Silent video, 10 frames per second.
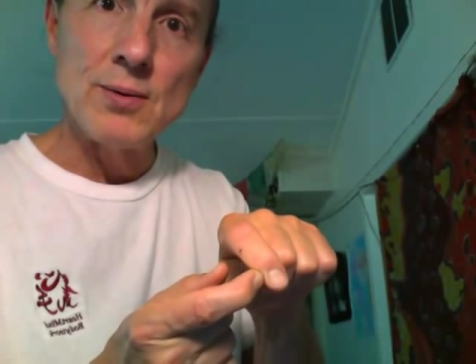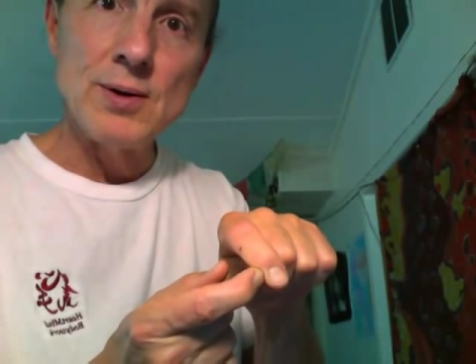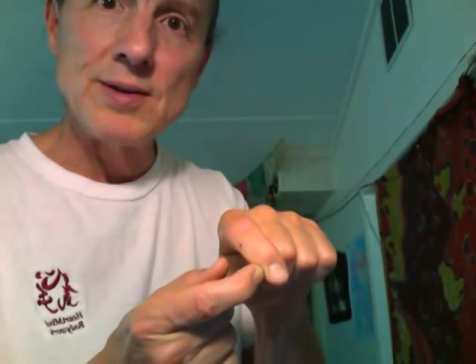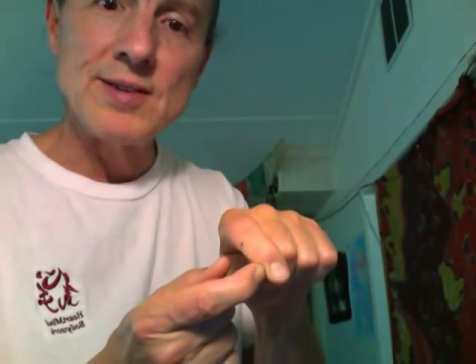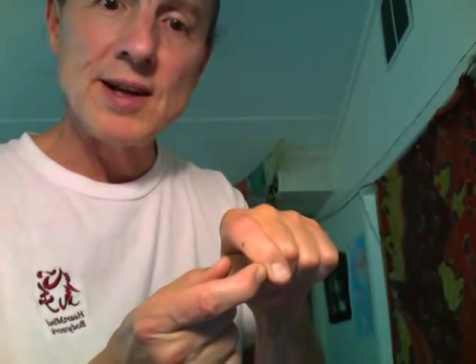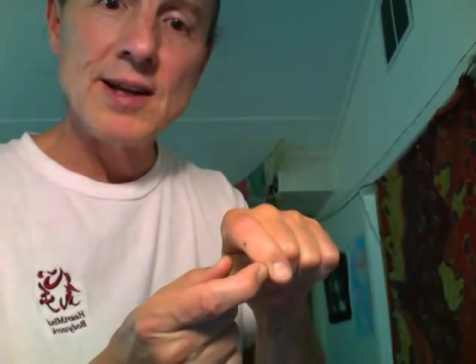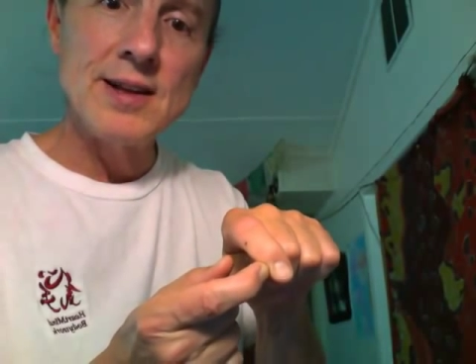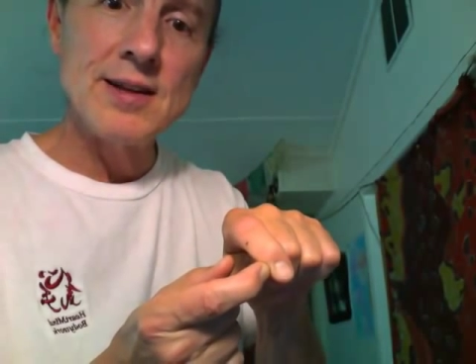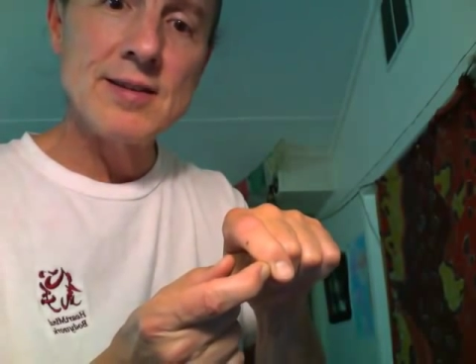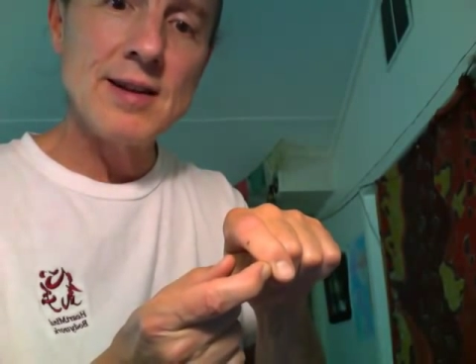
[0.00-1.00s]
We studied
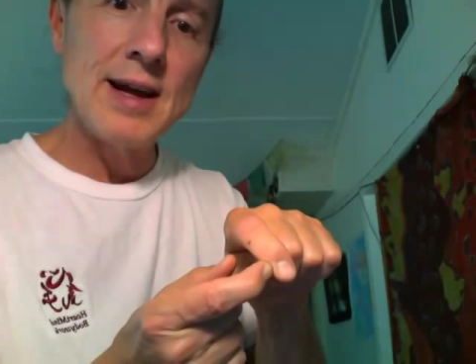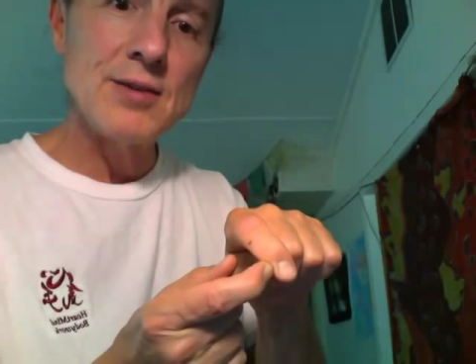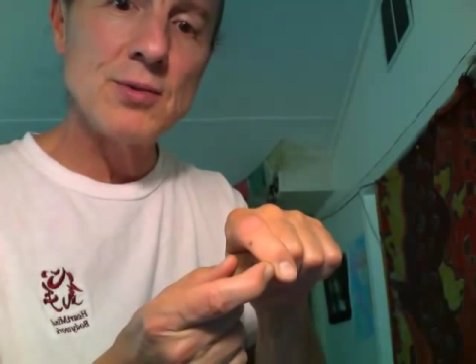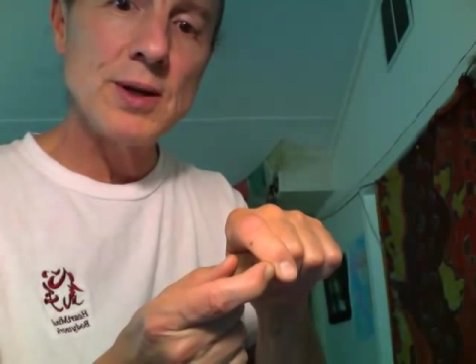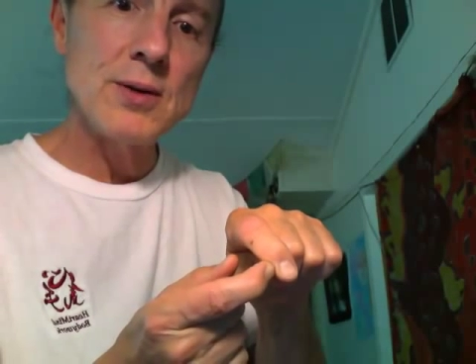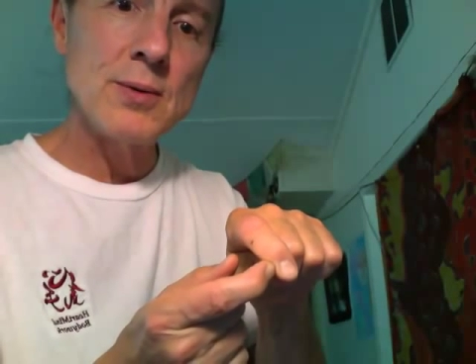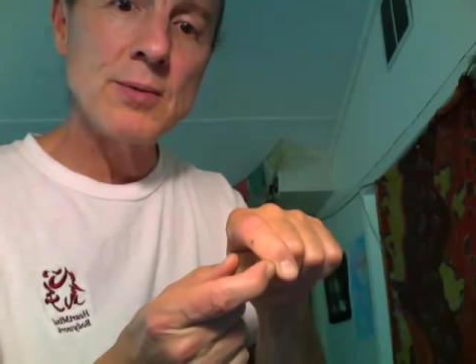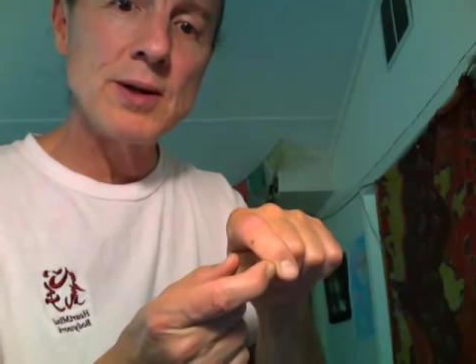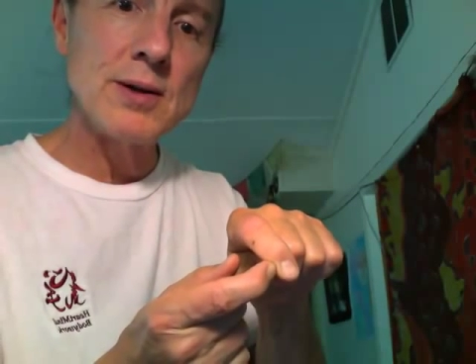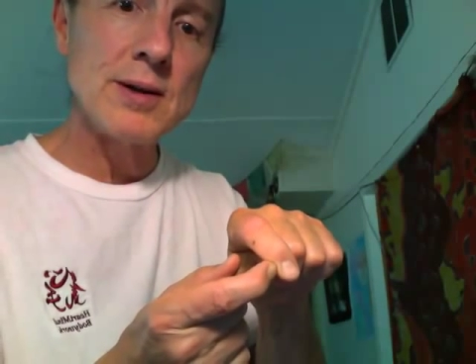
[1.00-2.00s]
this last week when
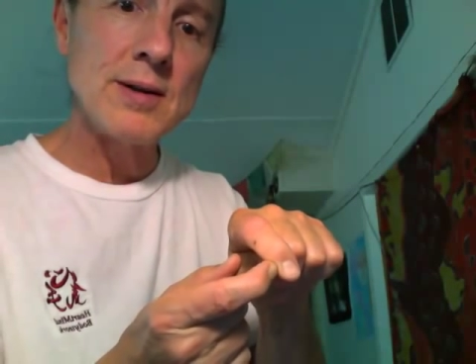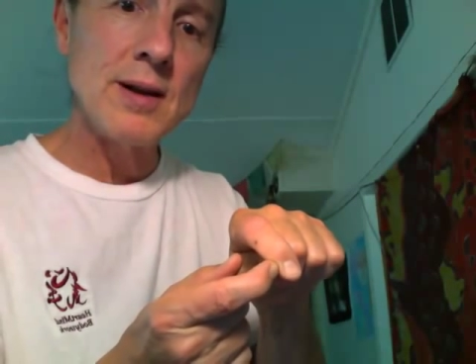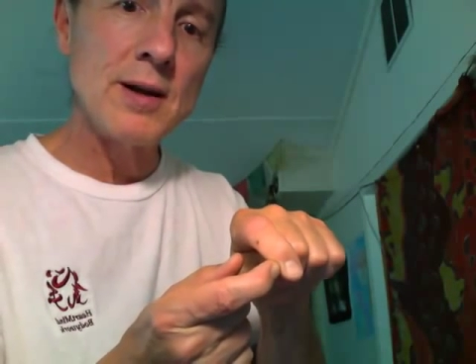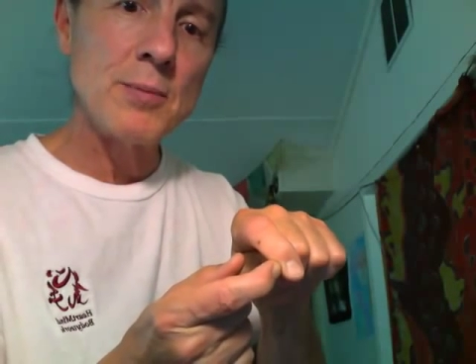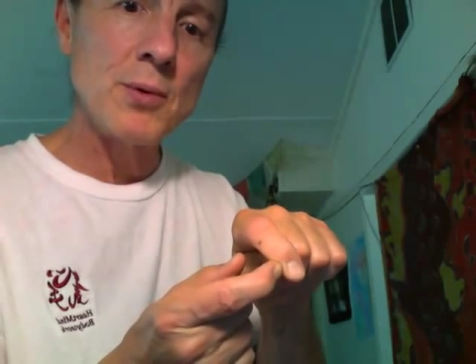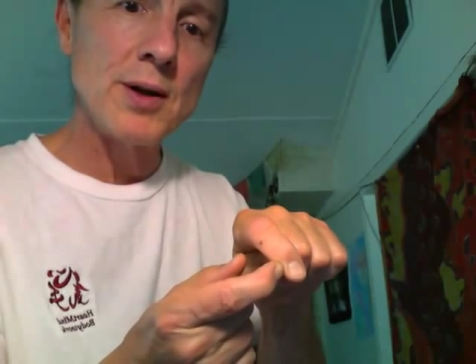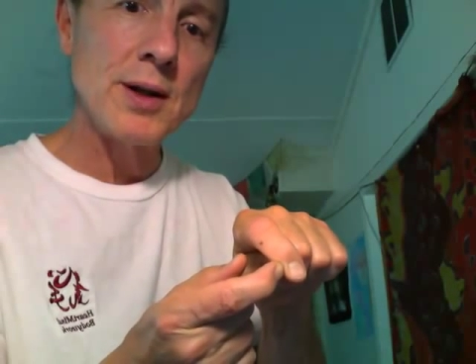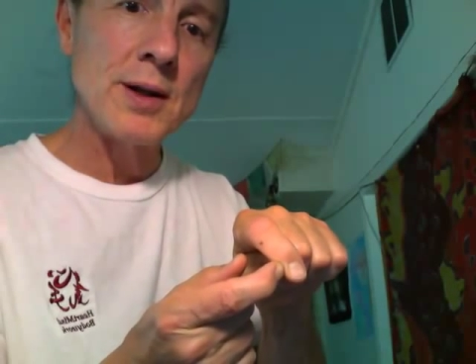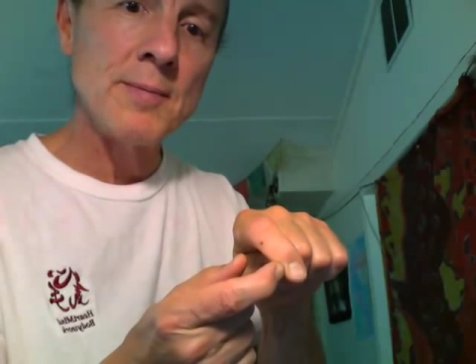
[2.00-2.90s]
we looked at the lung meridian.